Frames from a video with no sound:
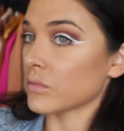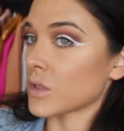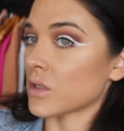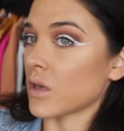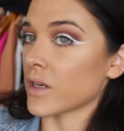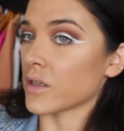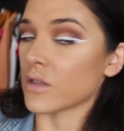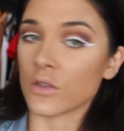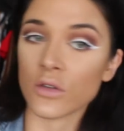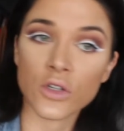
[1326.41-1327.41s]
This lighting
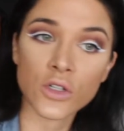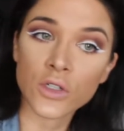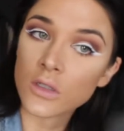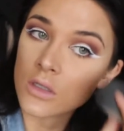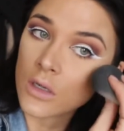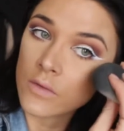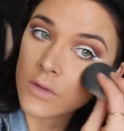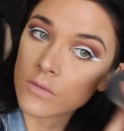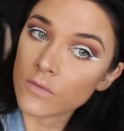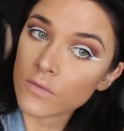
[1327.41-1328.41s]
is so shit, you can't
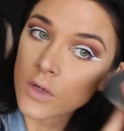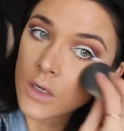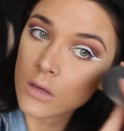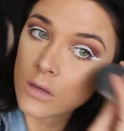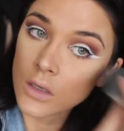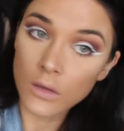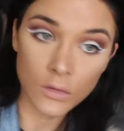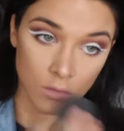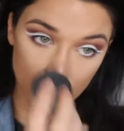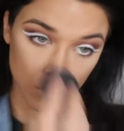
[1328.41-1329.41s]
even freaking tell.